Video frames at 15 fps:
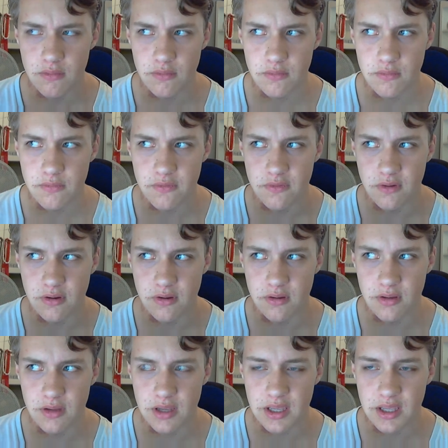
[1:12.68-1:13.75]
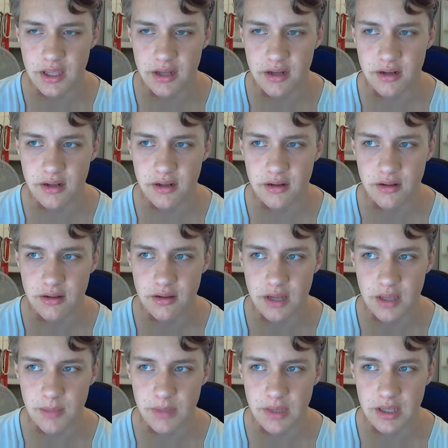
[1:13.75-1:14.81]
From I had it
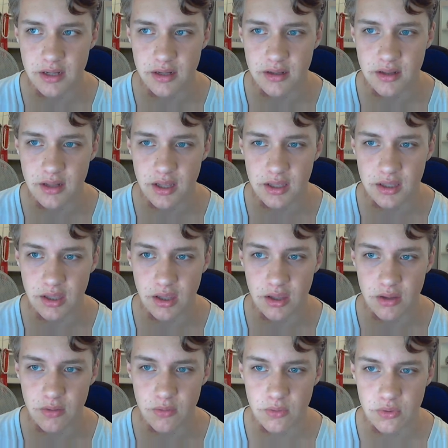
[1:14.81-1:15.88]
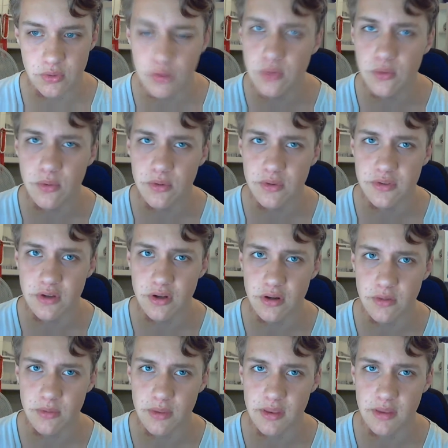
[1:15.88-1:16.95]
I made it like two started
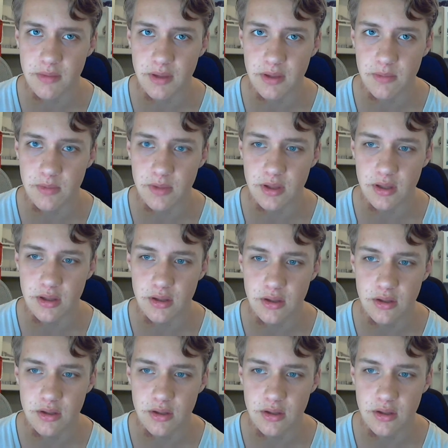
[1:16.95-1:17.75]
with it maybe